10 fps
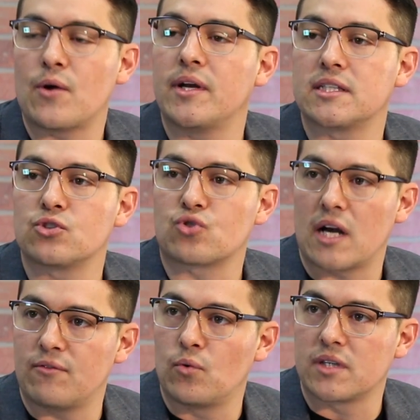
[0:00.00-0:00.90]
know he doesn't
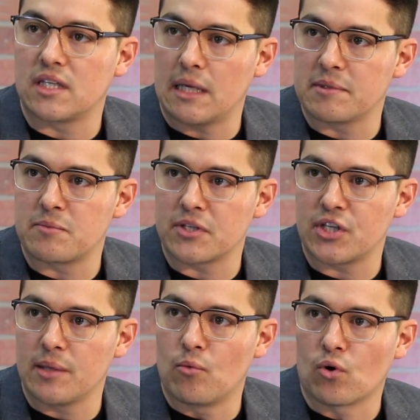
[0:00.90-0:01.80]
travel with the team as much
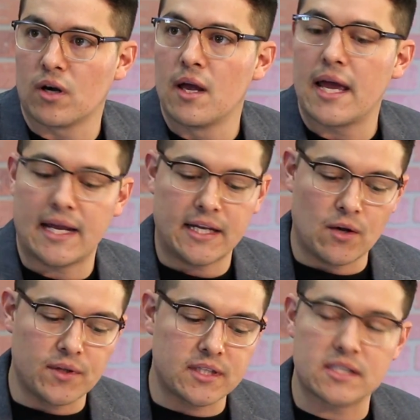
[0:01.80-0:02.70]
anymore, and he
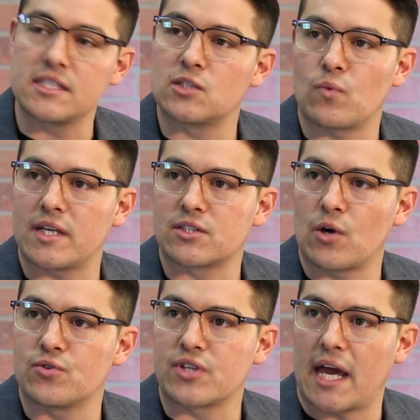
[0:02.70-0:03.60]
only does these West
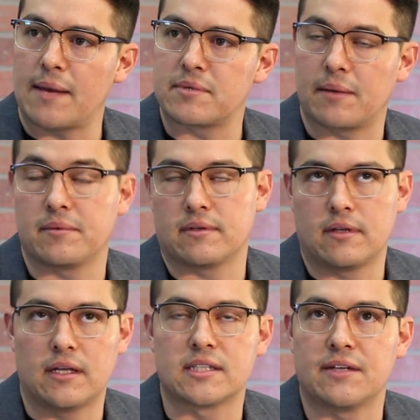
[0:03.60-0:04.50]
Coast games.
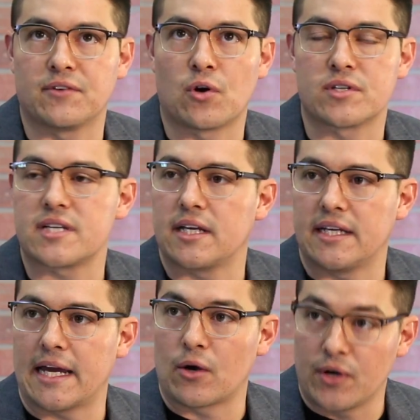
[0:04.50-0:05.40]
He doesn't even go to San
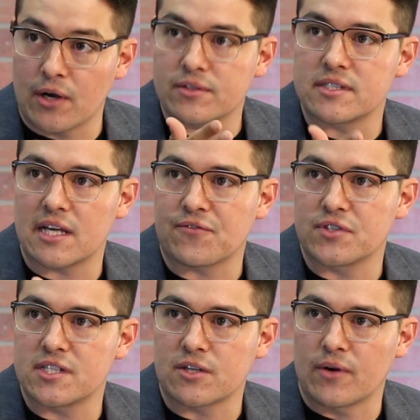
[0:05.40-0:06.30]
Diego. He goes to San
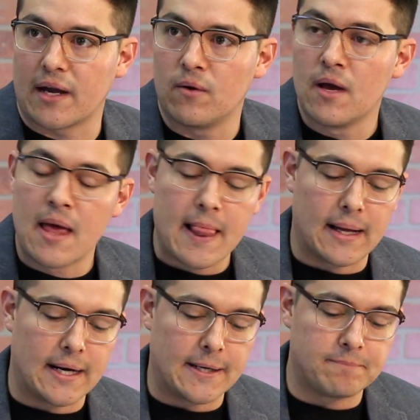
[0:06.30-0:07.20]
Francisco now,
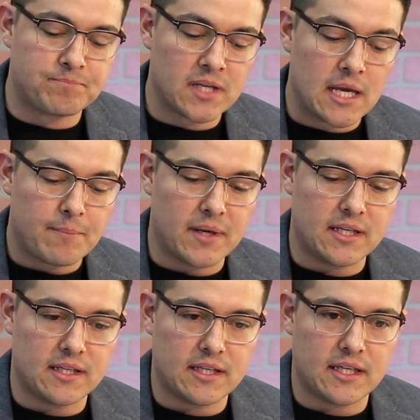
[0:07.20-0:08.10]

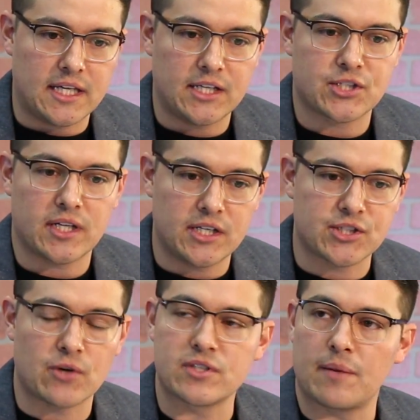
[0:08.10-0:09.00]
but he shows up.